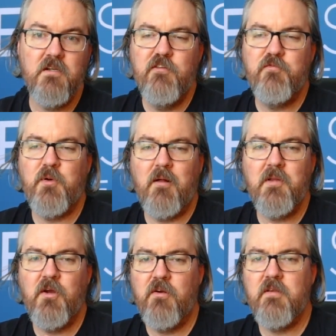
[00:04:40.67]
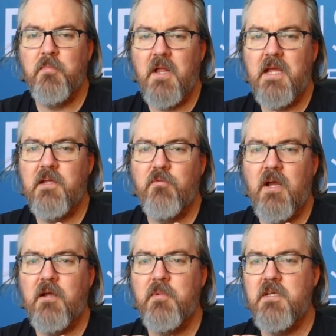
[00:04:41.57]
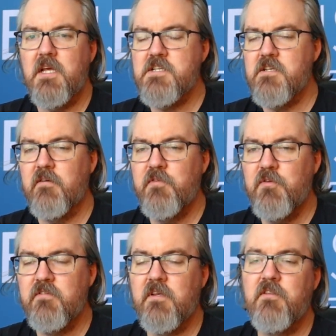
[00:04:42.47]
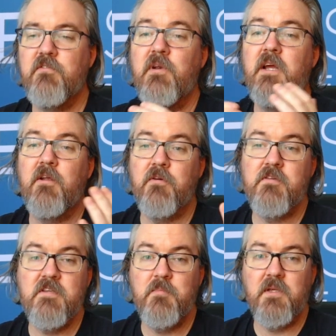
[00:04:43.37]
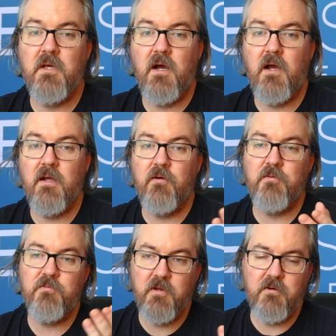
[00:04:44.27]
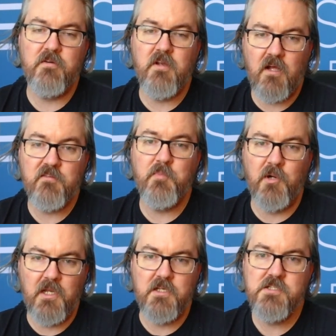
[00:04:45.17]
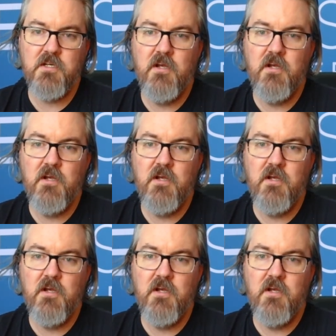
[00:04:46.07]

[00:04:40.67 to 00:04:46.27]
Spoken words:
You've probably heard the blanket recommendation of using 300 dpi or 300 dots per inch